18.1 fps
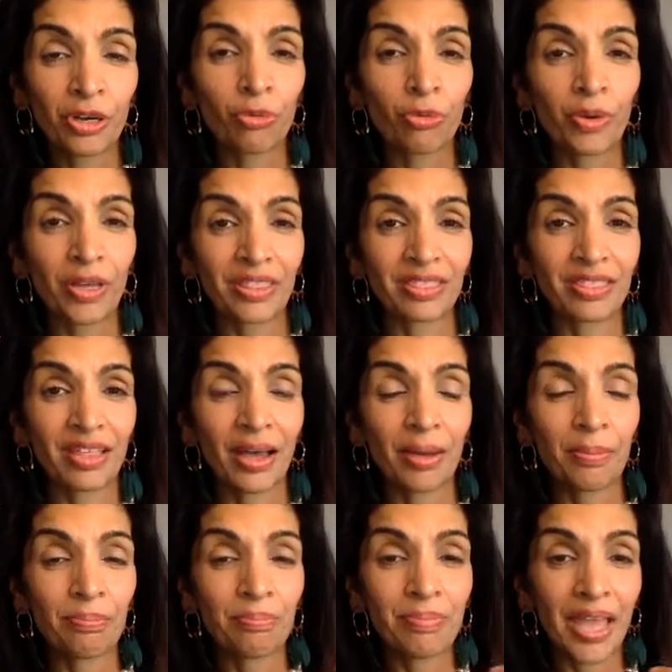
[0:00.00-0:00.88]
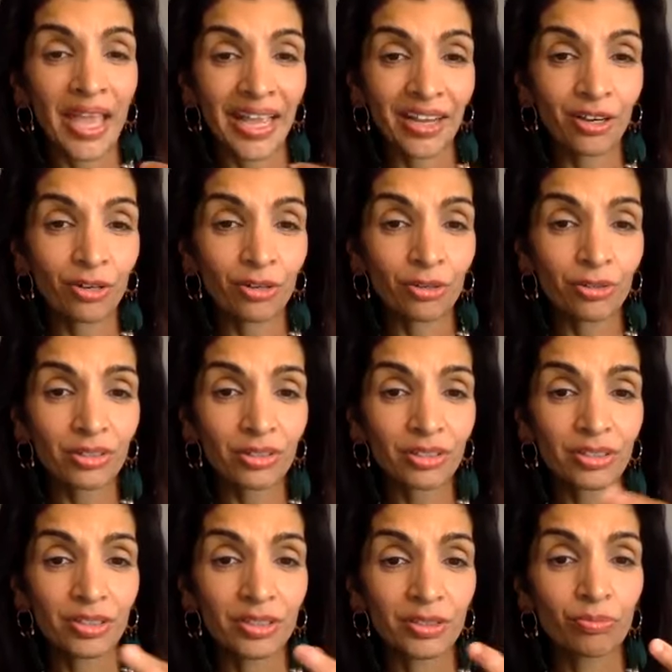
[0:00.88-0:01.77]
with a male
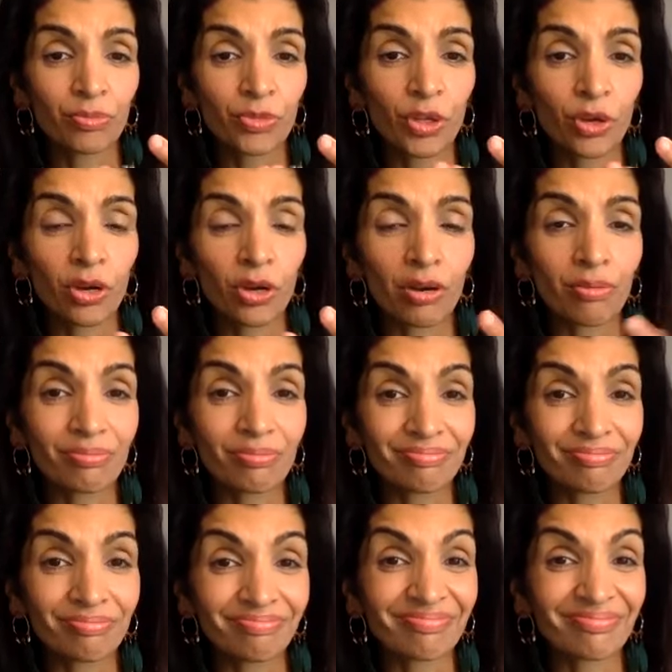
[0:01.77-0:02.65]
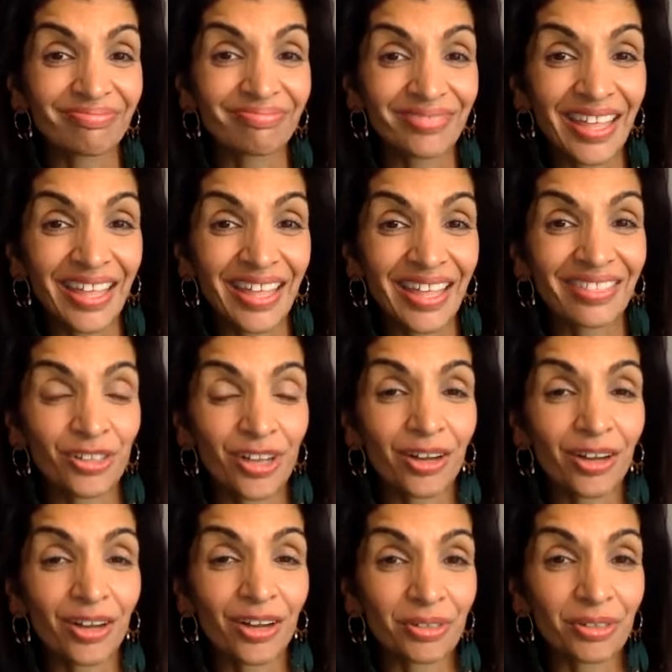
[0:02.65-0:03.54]
that they're
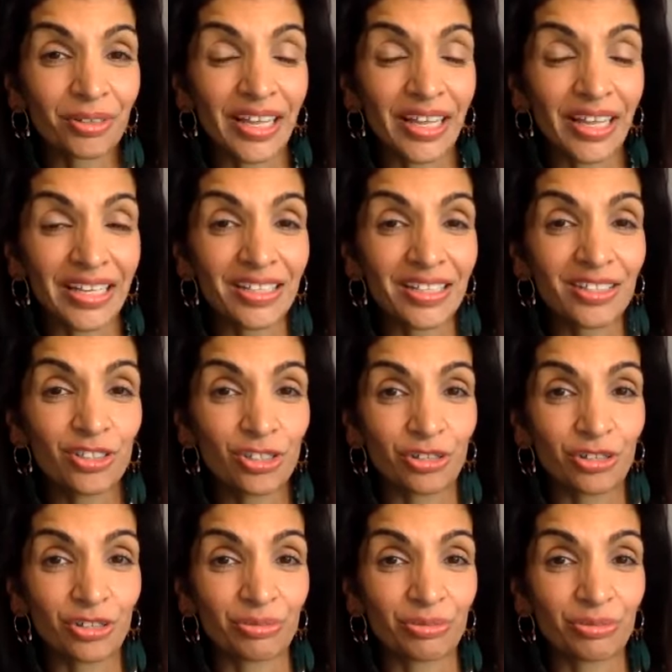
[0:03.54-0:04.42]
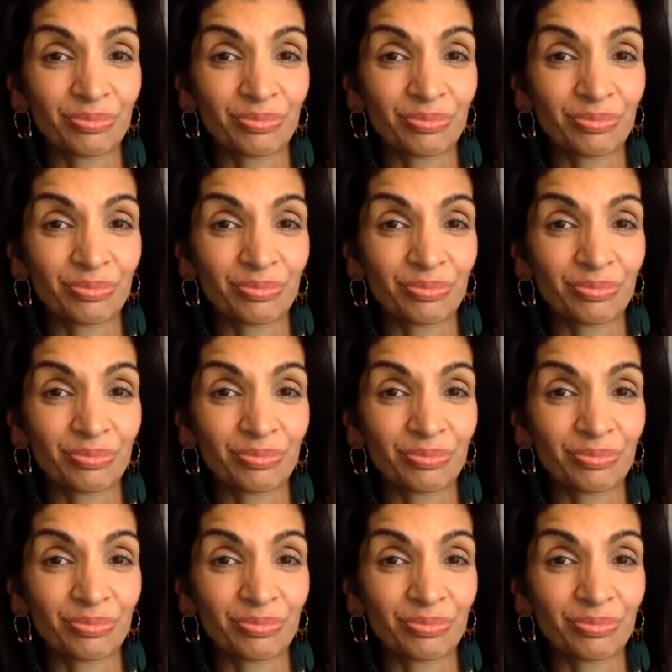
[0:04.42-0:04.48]
not related to.